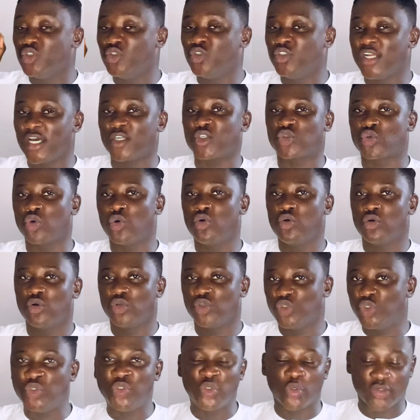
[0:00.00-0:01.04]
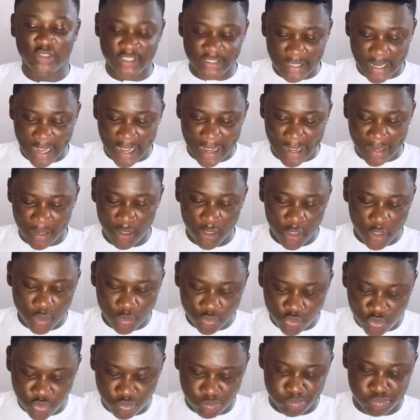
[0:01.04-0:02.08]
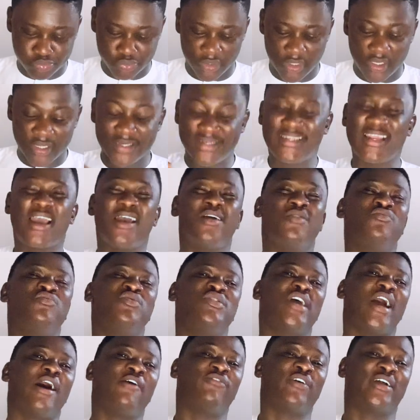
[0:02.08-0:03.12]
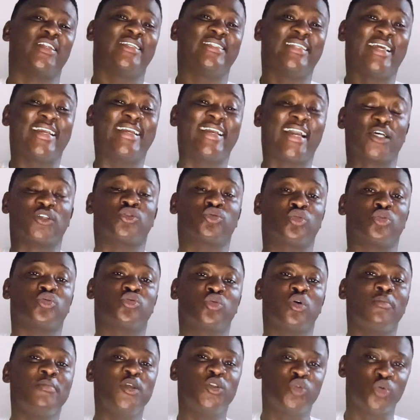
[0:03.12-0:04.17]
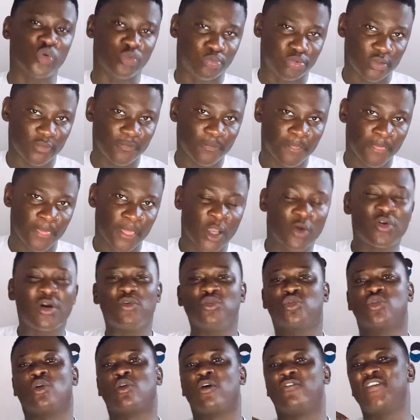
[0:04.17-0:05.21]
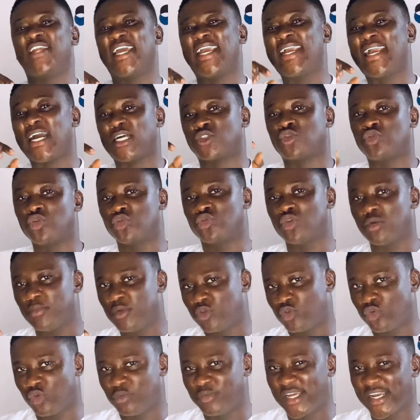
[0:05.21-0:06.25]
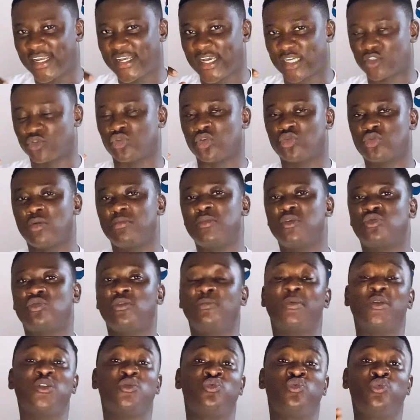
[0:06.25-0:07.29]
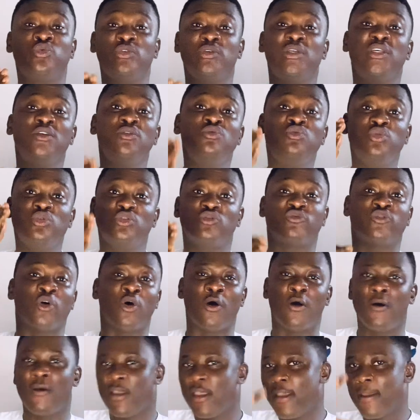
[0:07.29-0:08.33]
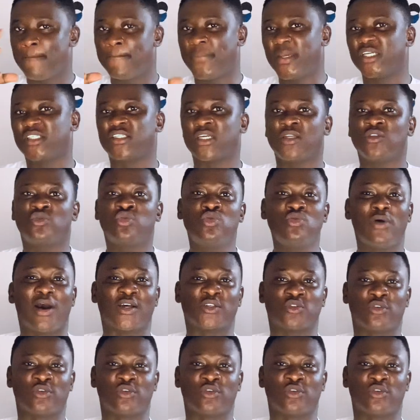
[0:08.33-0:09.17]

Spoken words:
nasoduodenal tube. Then we have a gastrostomy tube. When we talk of the gastrostomy tube is being used for patients who are